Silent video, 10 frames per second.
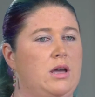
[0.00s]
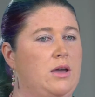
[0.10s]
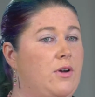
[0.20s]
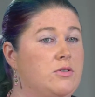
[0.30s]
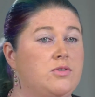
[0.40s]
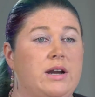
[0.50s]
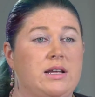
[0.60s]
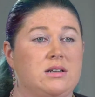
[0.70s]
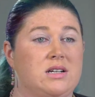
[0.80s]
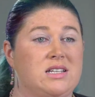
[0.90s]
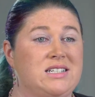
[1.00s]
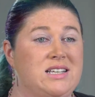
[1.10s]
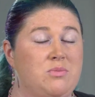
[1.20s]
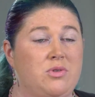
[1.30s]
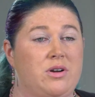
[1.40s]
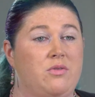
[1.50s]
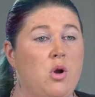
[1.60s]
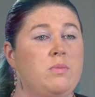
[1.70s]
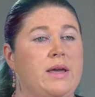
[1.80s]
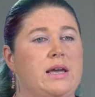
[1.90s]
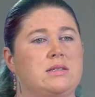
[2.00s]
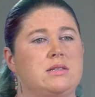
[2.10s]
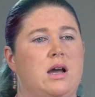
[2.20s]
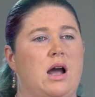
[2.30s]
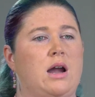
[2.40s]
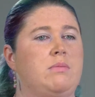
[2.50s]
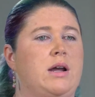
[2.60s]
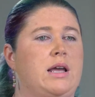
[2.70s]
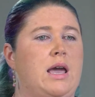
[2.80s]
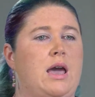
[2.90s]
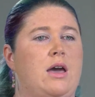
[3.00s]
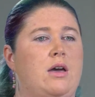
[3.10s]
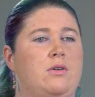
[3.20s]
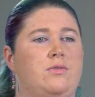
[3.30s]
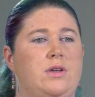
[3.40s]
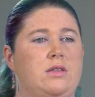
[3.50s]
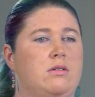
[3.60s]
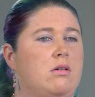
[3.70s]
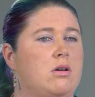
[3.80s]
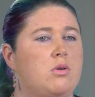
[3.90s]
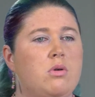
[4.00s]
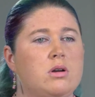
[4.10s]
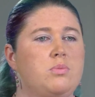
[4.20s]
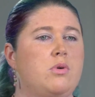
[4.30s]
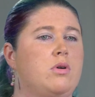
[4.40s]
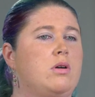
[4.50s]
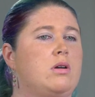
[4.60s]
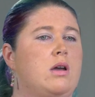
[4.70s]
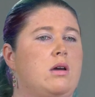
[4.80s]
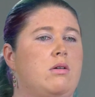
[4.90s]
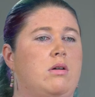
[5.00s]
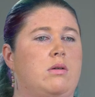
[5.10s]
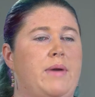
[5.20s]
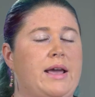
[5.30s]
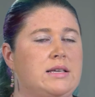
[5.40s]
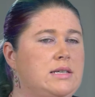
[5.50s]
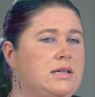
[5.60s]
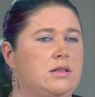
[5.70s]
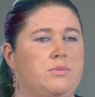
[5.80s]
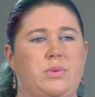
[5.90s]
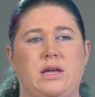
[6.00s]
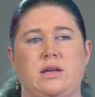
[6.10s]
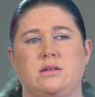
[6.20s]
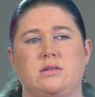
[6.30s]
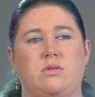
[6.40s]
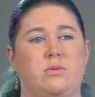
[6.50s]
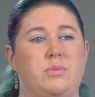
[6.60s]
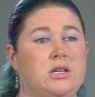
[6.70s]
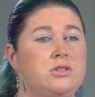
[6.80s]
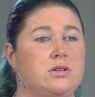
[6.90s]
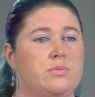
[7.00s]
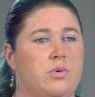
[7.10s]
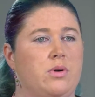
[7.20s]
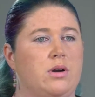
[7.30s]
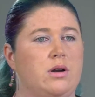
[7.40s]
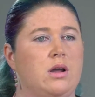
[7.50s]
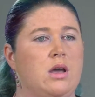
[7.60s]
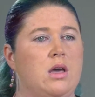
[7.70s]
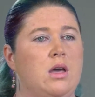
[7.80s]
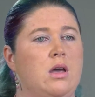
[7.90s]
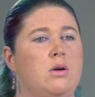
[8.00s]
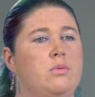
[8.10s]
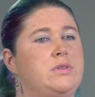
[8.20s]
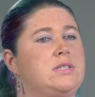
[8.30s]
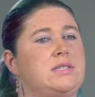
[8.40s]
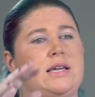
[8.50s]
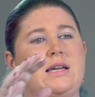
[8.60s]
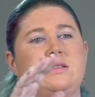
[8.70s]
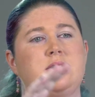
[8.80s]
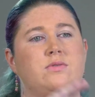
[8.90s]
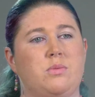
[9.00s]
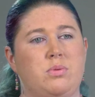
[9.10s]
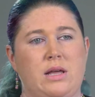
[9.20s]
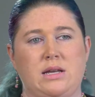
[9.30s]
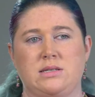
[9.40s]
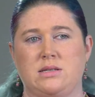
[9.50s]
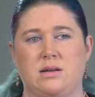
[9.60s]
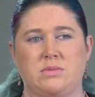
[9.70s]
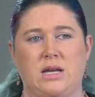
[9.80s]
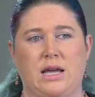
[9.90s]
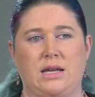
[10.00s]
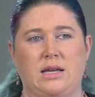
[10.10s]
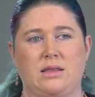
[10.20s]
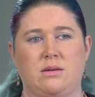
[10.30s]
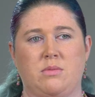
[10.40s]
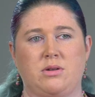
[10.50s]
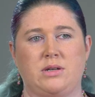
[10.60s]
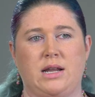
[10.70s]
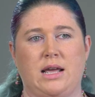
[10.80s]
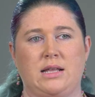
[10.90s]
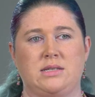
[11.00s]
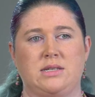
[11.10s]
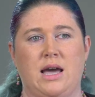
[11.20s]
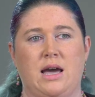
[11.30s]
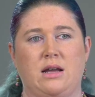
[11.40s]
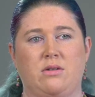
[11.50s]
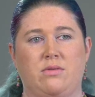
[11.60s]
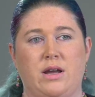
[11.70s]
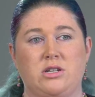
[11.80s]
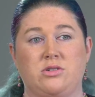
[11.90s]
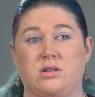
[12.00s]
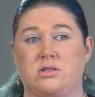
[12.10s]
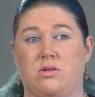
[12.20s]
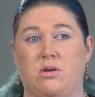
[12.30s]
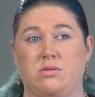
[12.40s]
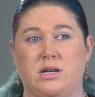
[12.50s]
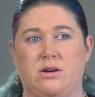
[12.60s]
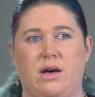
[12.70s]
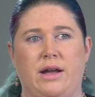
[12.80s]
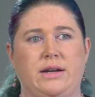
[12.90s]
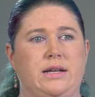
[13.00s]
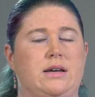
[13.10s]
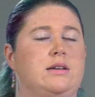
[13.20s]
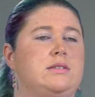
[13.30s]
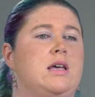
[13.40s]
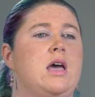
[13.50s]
if I was writing a contemporary romance, I might have either a corkboard or magazine clippings or a Pinterest board with scenes of the places I'm taking them on dates at or restaurants or hotel ideas,